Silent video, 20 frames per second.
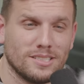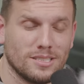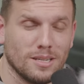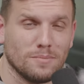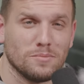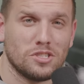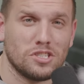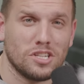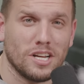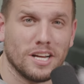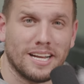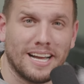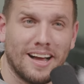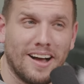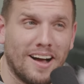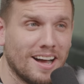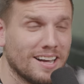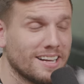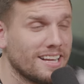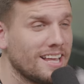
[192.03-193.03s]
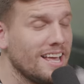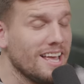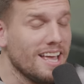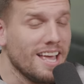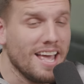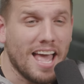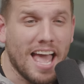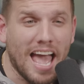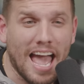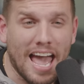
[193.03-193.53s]
in some synagogue,
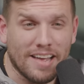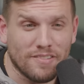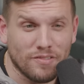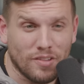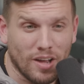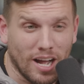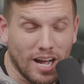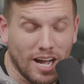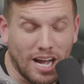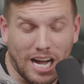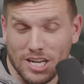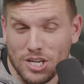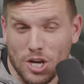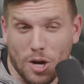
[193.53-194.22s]
and uh,